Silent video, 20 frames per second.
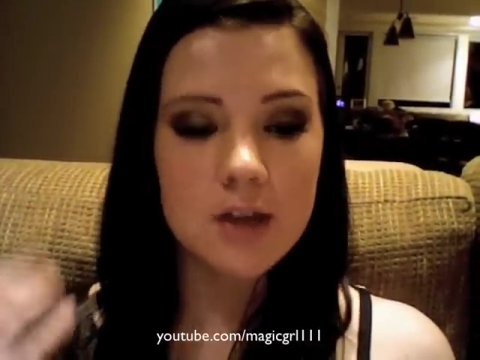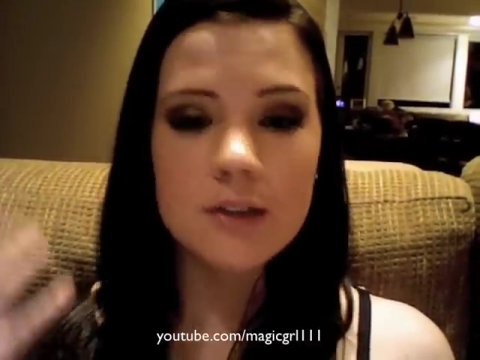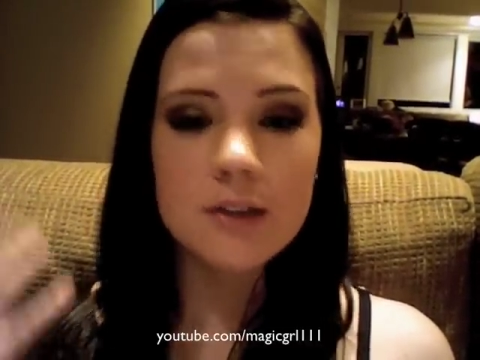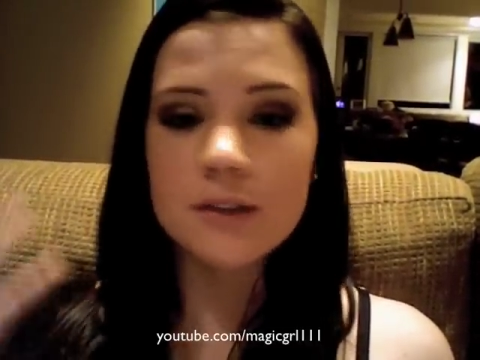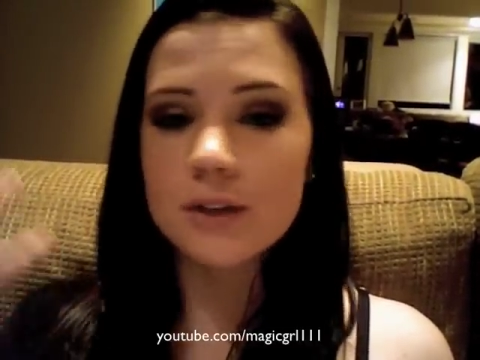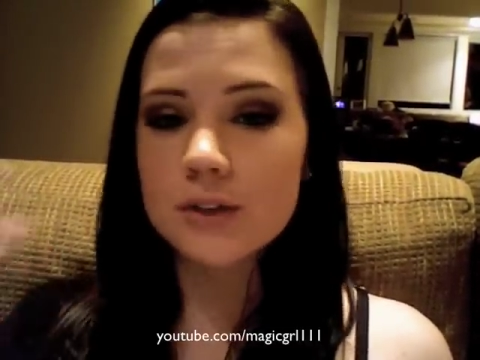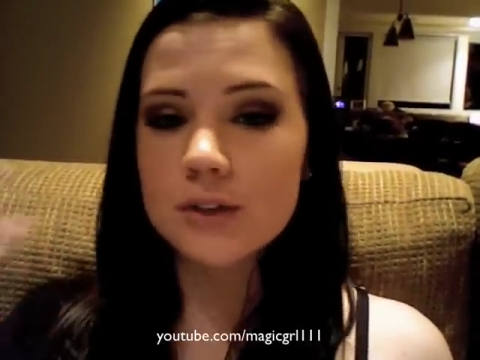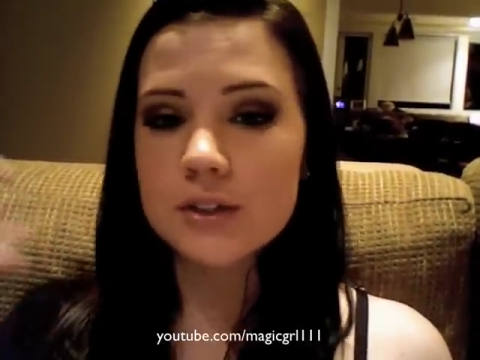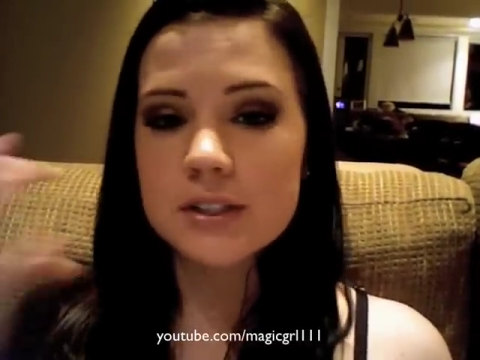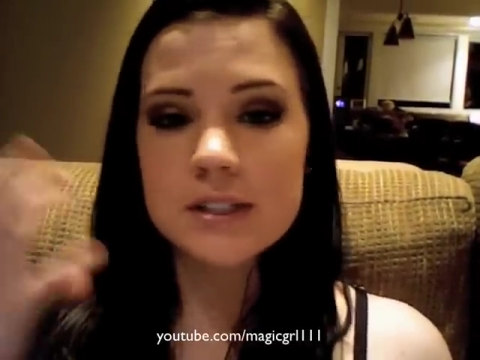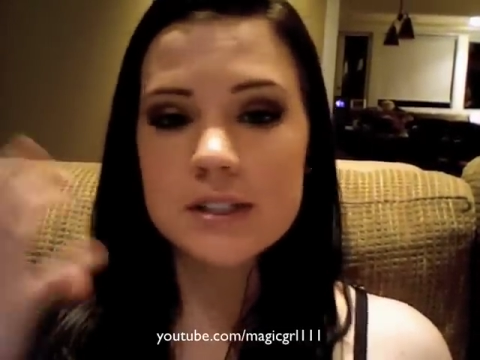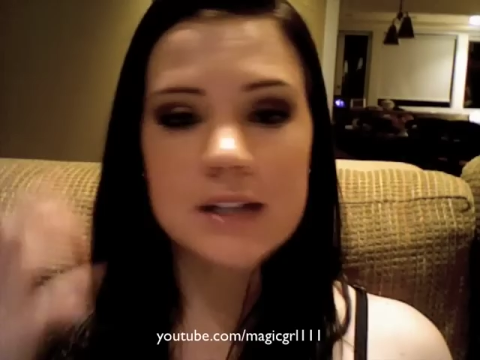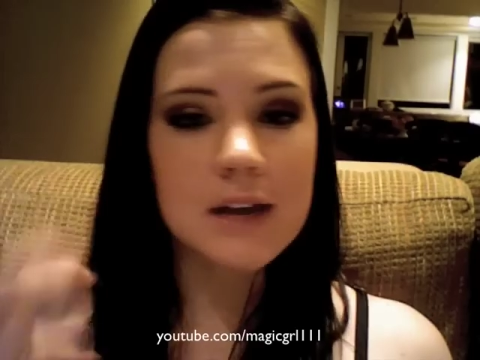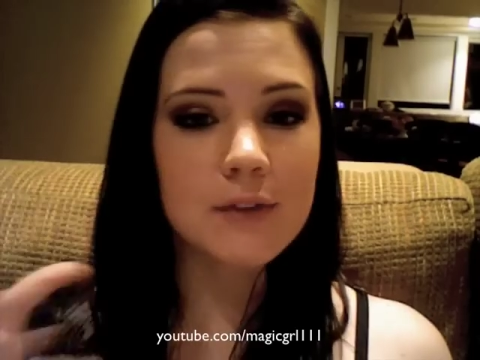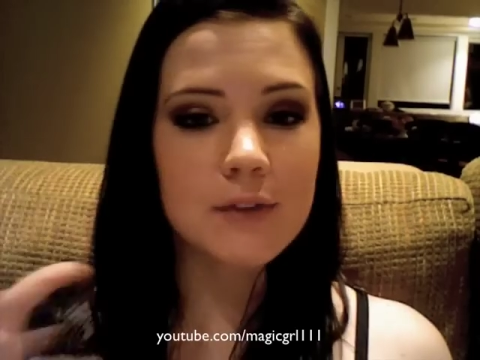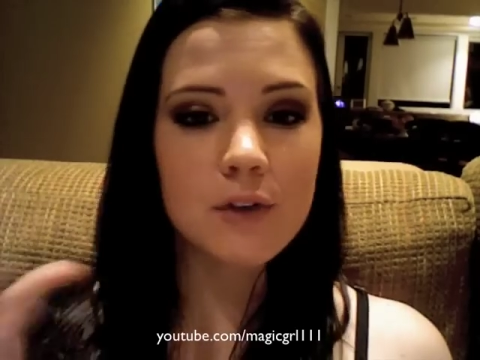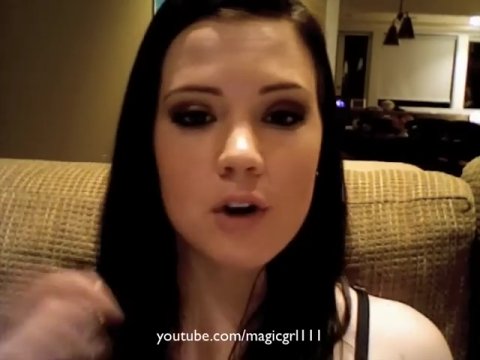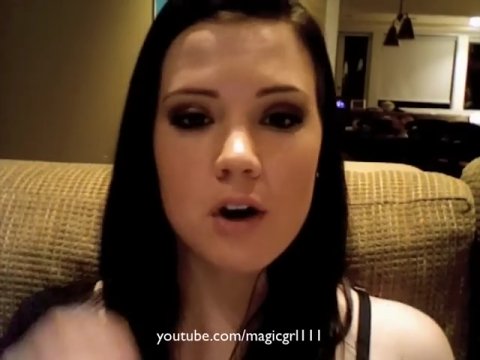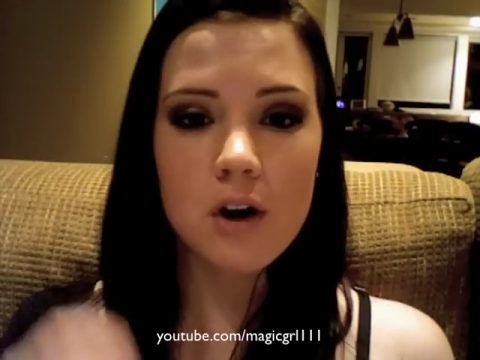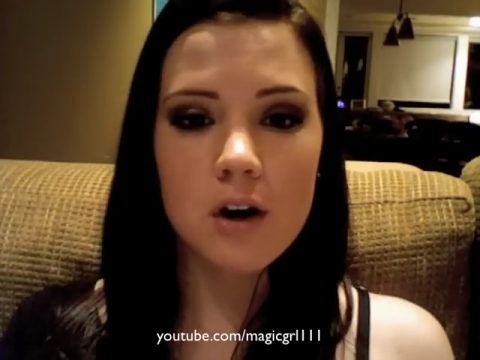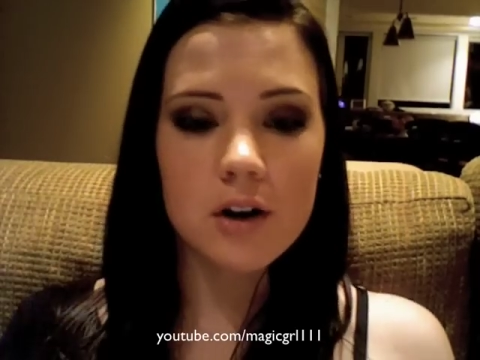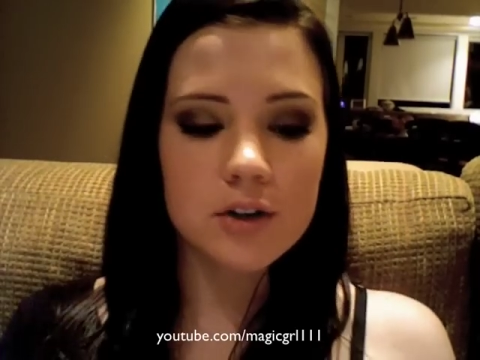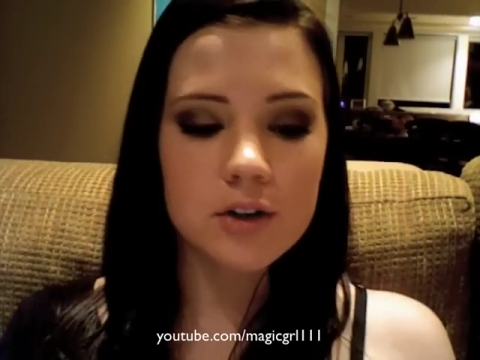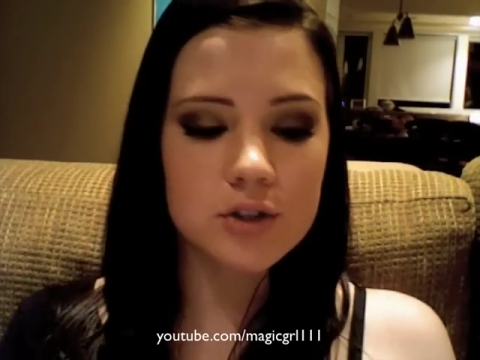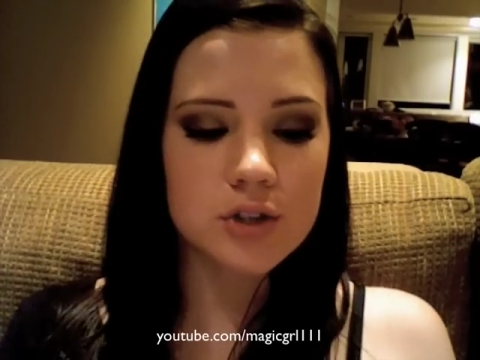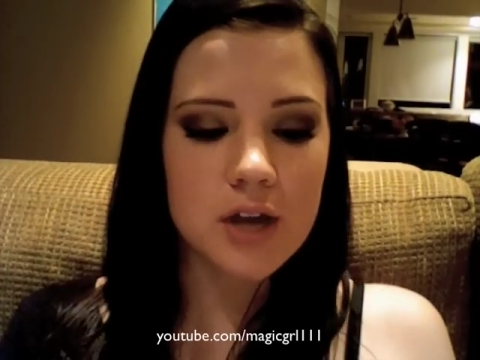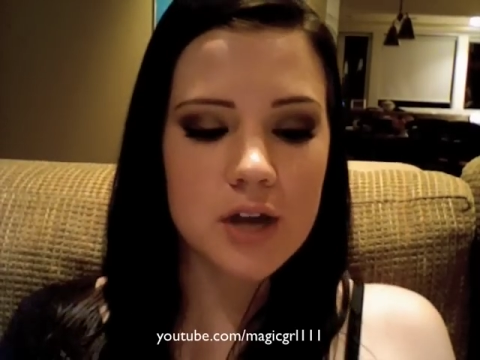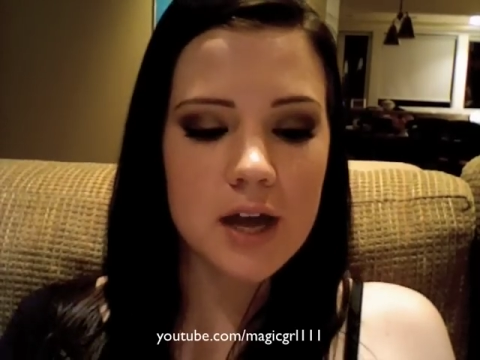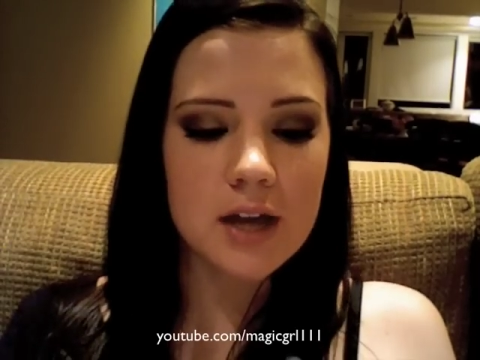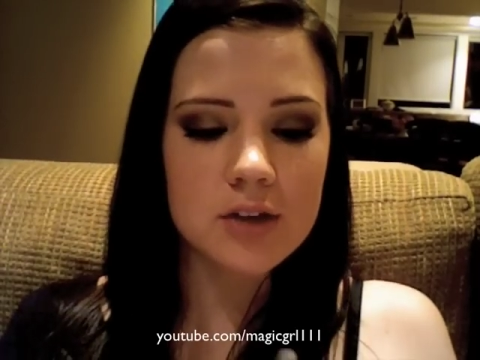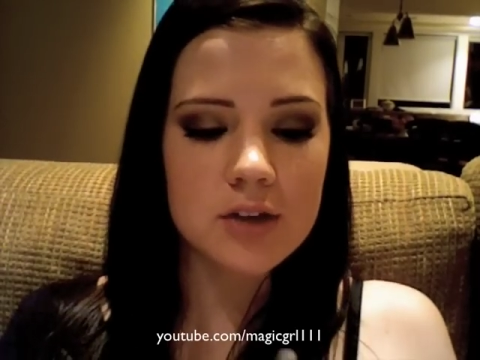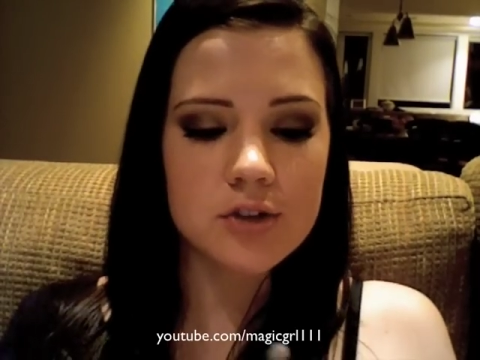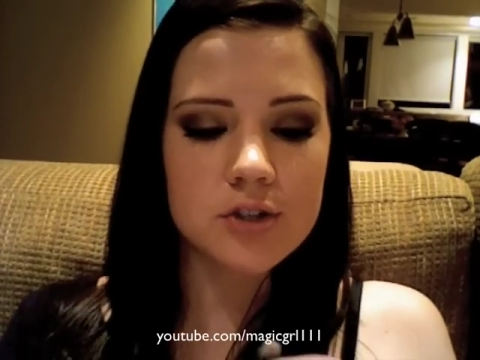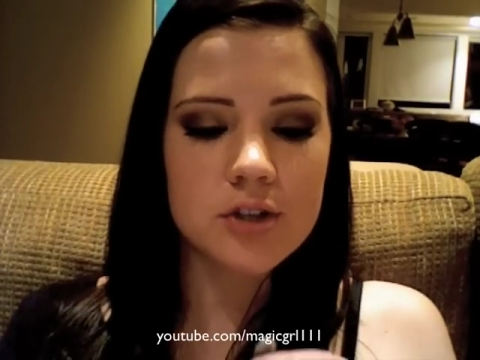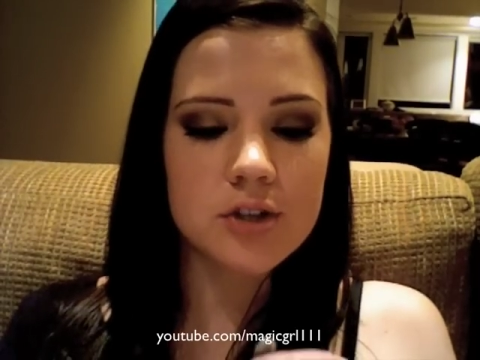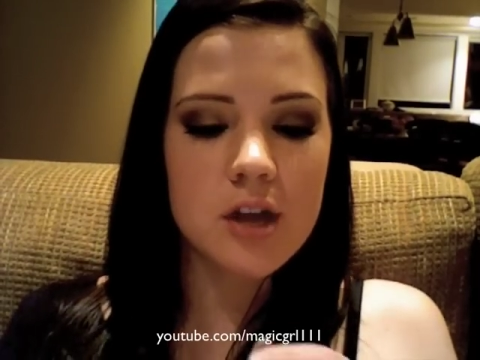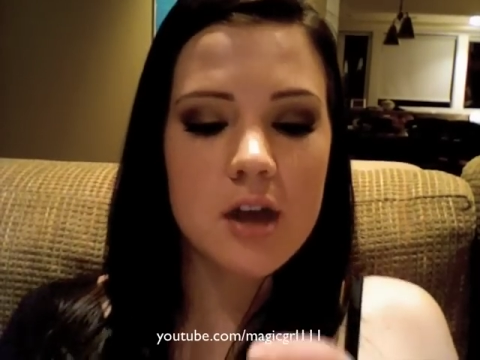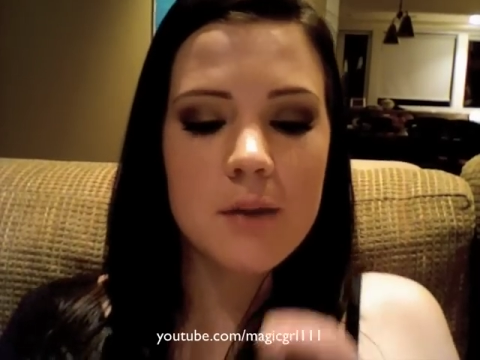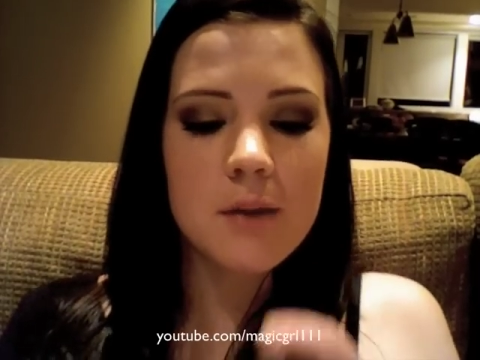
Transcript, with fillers: there's never a harsh edge.